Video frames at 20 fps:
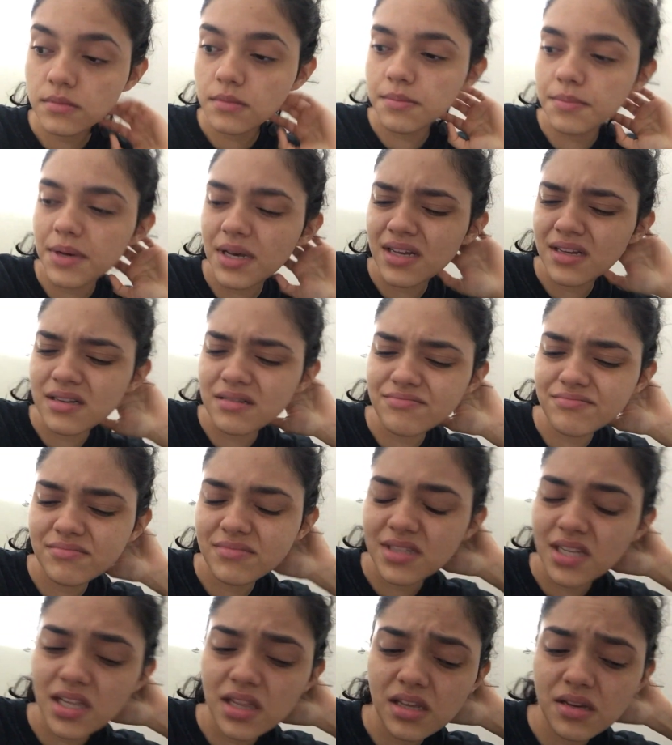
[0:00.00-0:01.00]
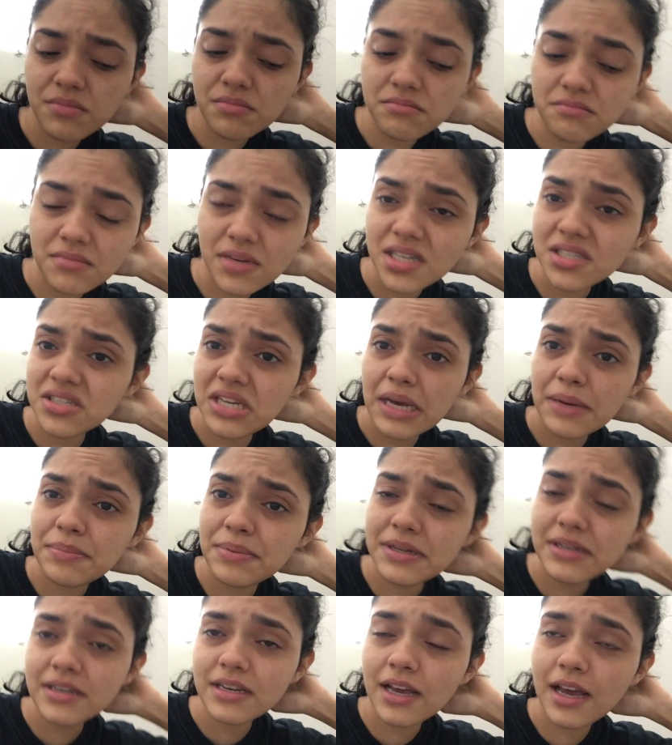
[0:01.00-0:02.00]
But nothing much
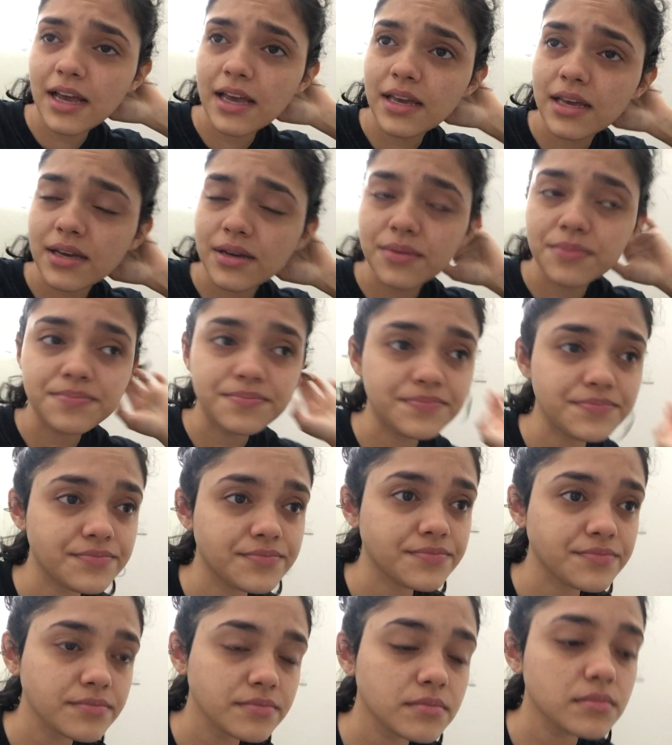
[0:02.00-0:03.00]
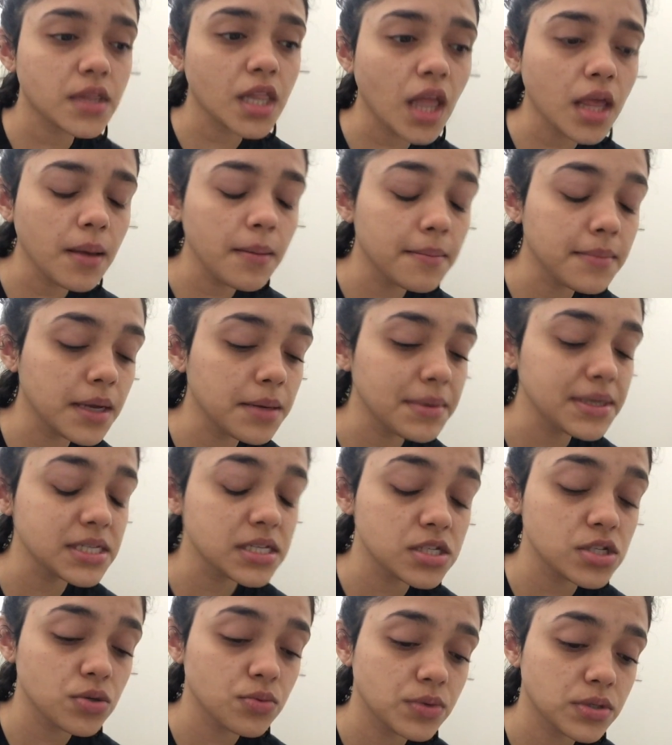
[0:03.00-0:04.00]
happened. I me and my
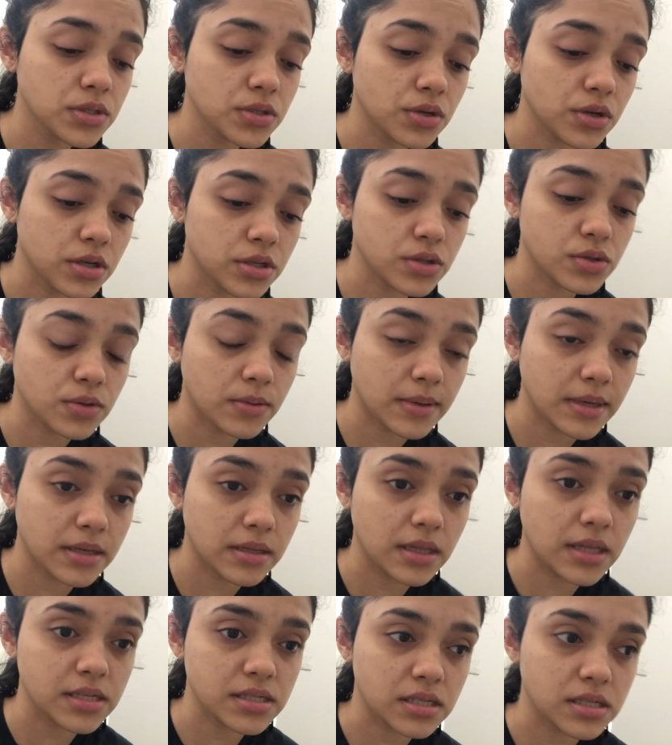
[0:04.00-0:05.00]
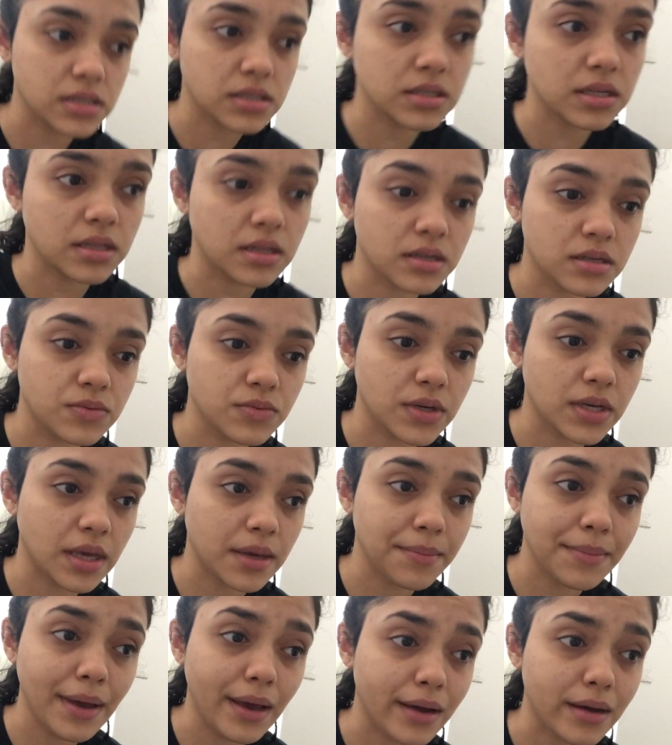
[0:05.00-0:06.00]
sister went to her swimming lessons and then we
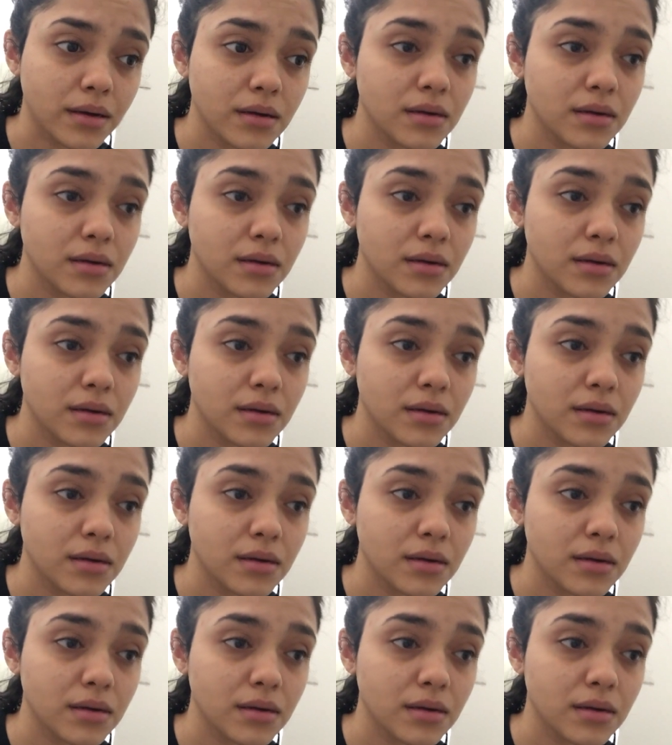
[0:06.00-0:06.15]
came back